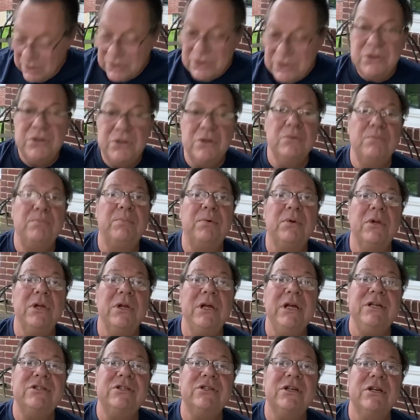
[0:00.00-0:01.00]
to
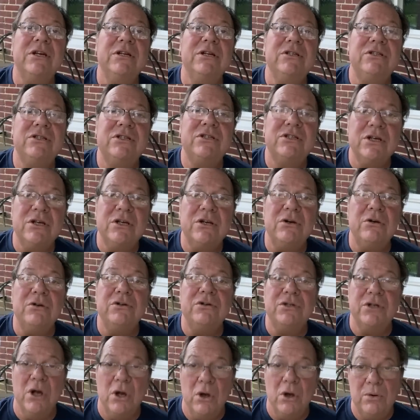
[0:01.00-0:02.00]
please consider
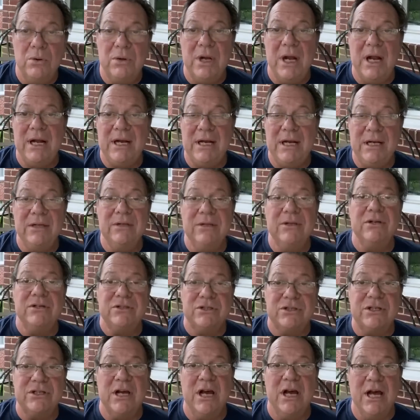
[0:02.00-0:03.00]
donating
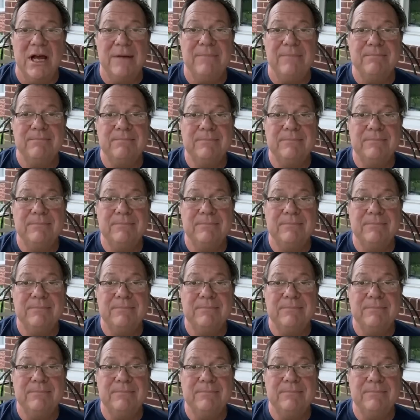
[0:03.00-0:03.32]
this time.